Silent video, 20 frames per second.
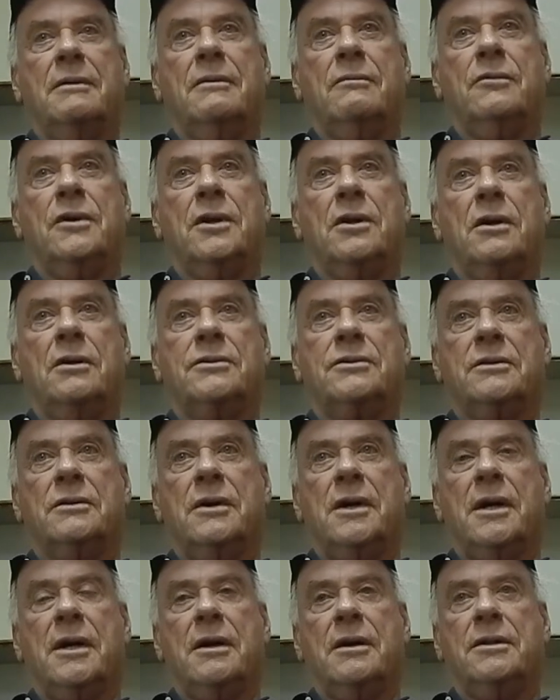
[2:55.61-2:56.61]
We also
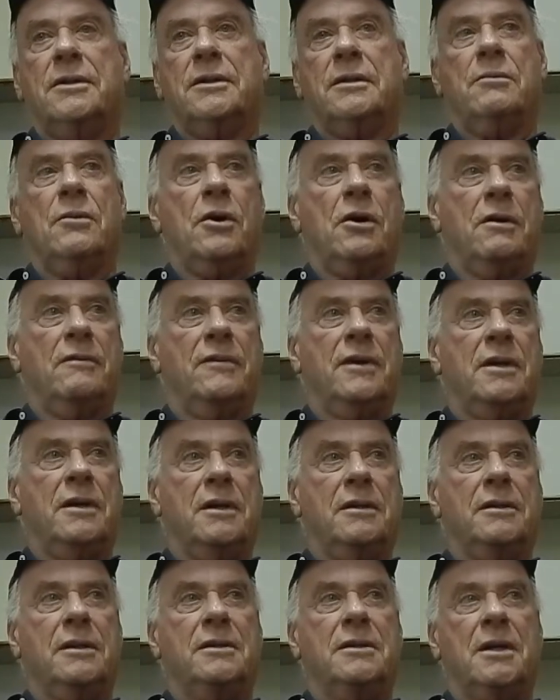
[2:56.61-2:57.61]
hired Jim Harvey
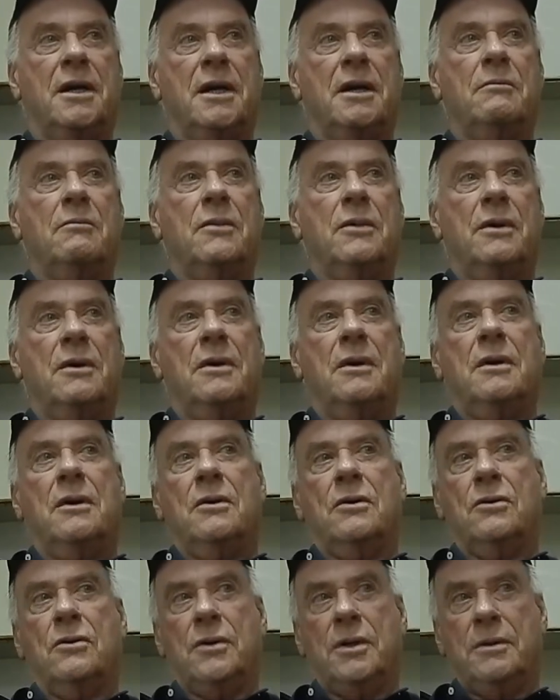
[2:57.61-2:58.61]
at the time,
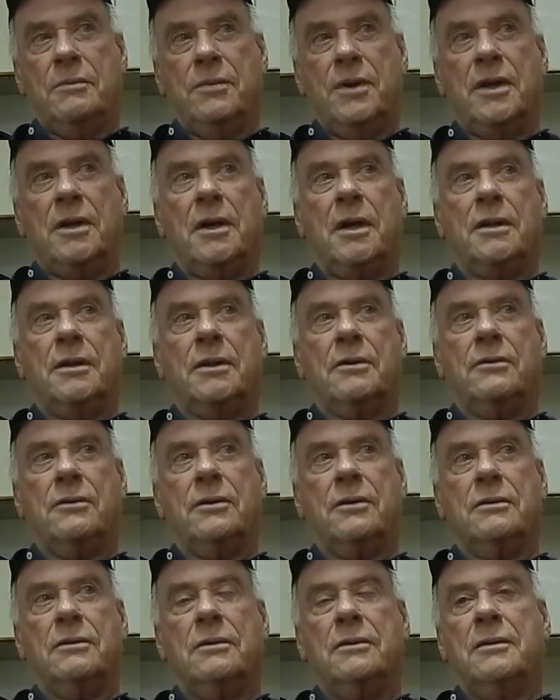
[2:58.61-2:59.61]
who had been on the
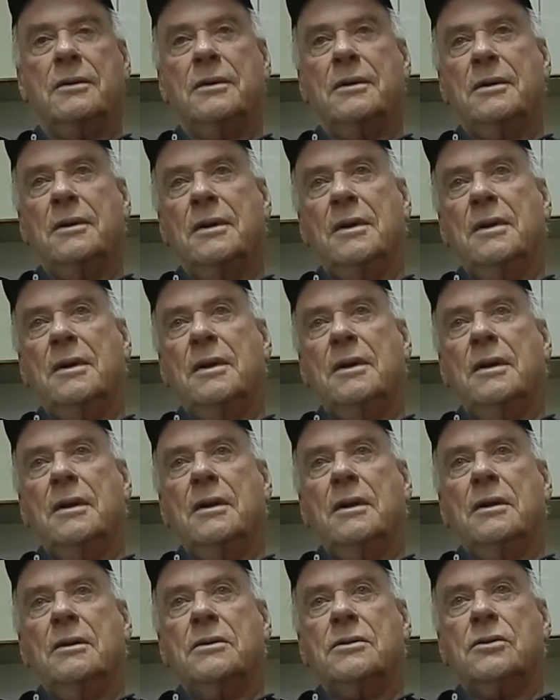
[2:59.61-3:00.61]
crew.
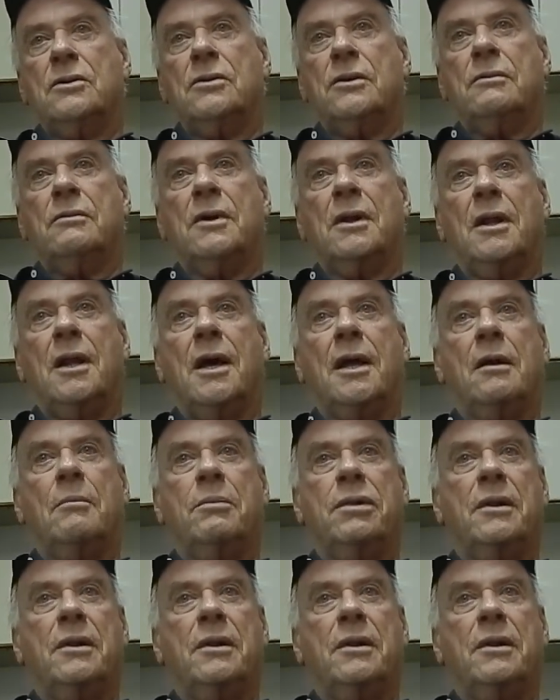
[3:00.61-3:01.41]
So there were a lot of